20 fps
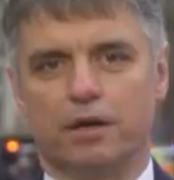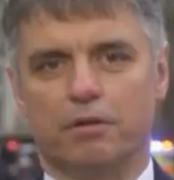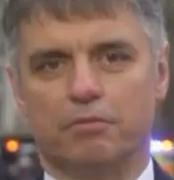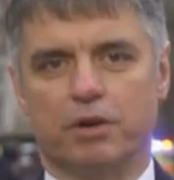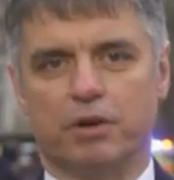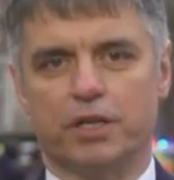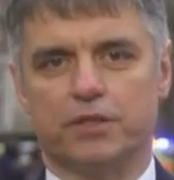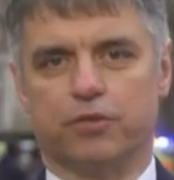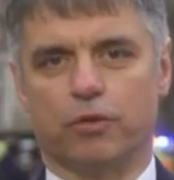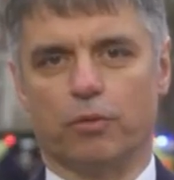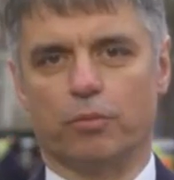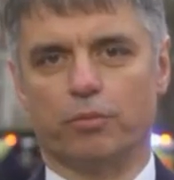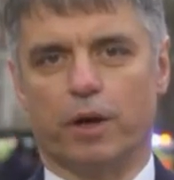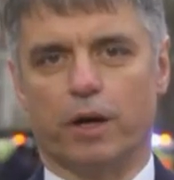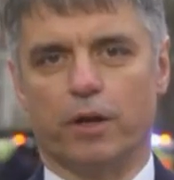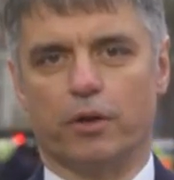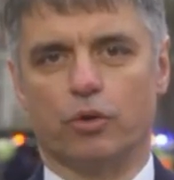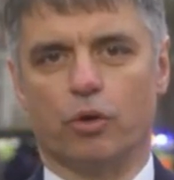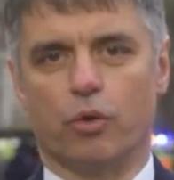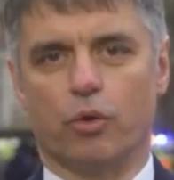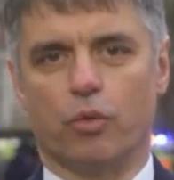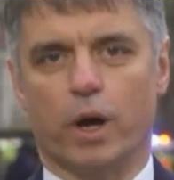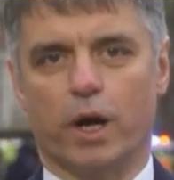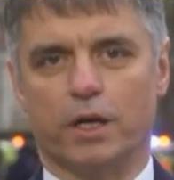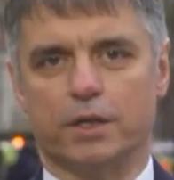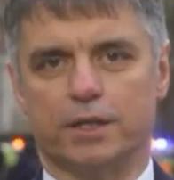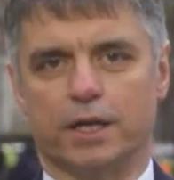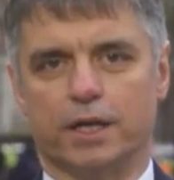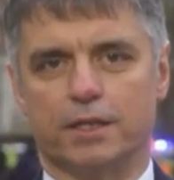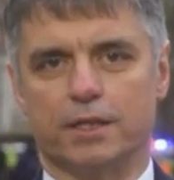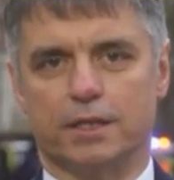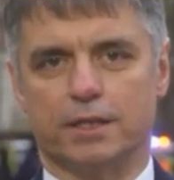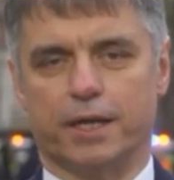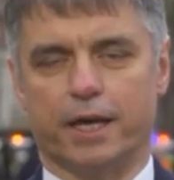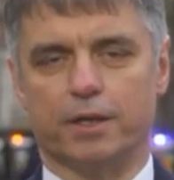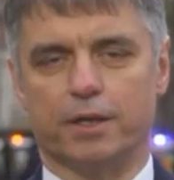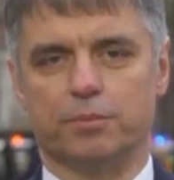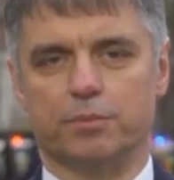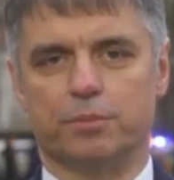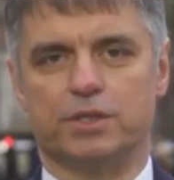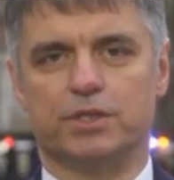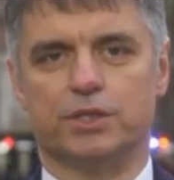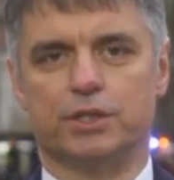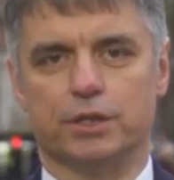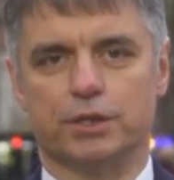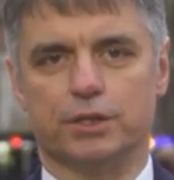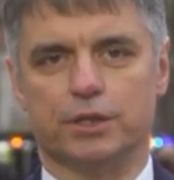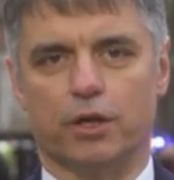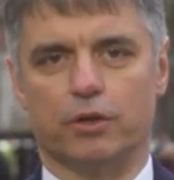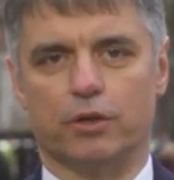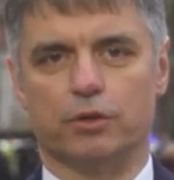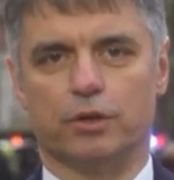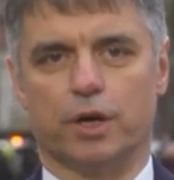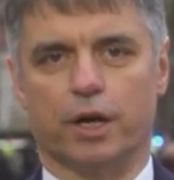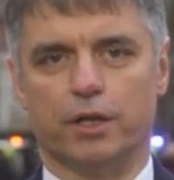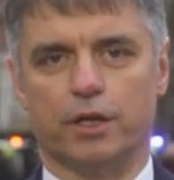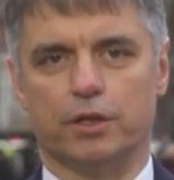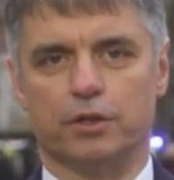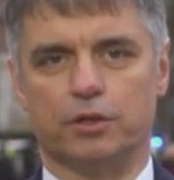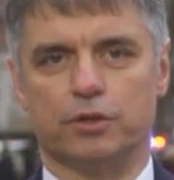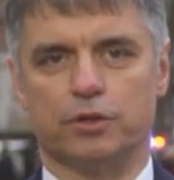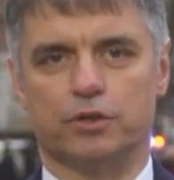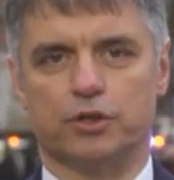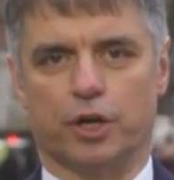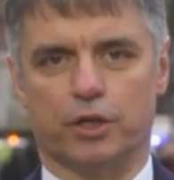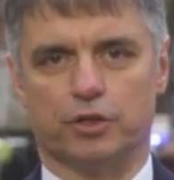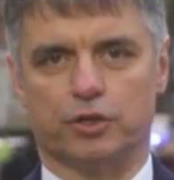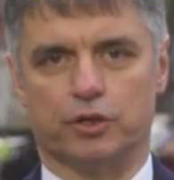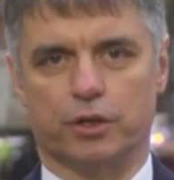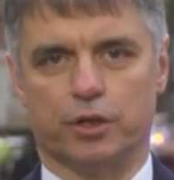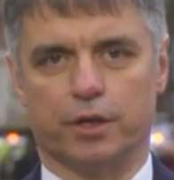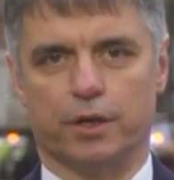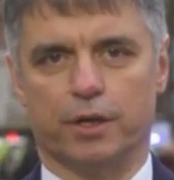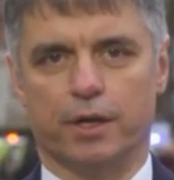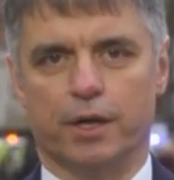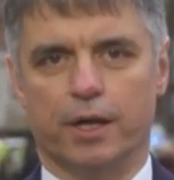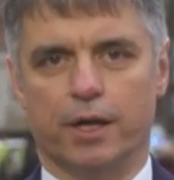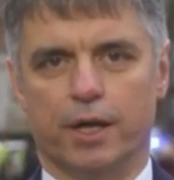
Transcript: raised from I don't know where that it can be still done in Iranian territory.